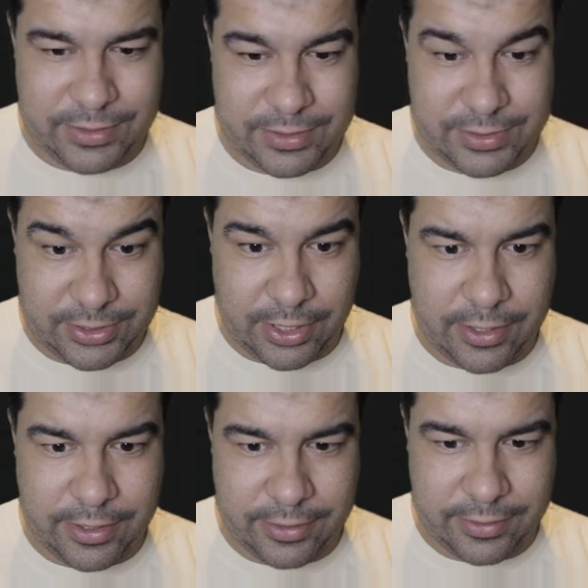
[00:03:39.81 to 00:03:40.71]

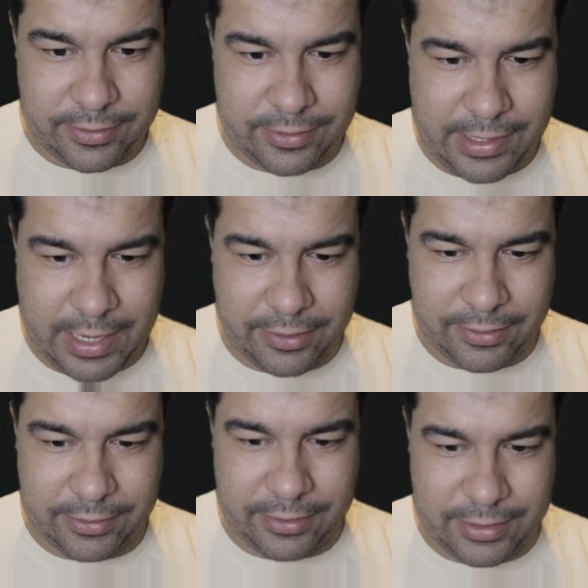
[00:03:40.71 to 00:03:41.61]
Stock,
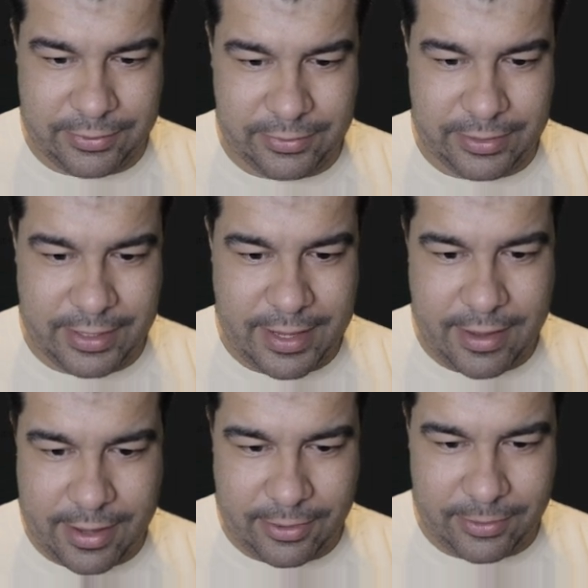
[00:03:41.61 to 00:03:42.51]
nothing done to it
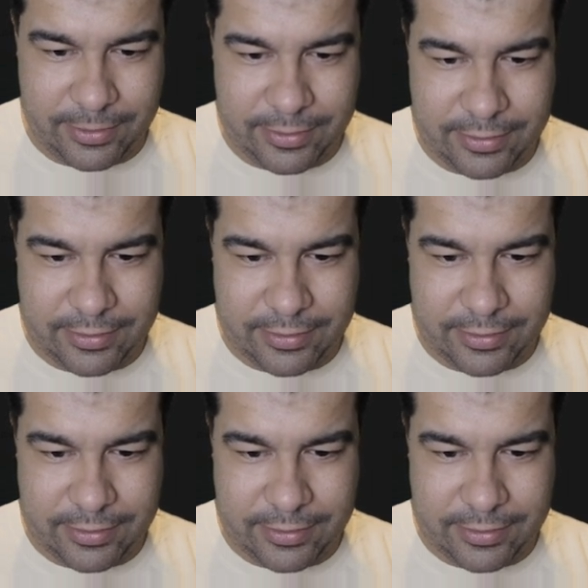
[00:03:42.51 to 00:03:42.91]
at all.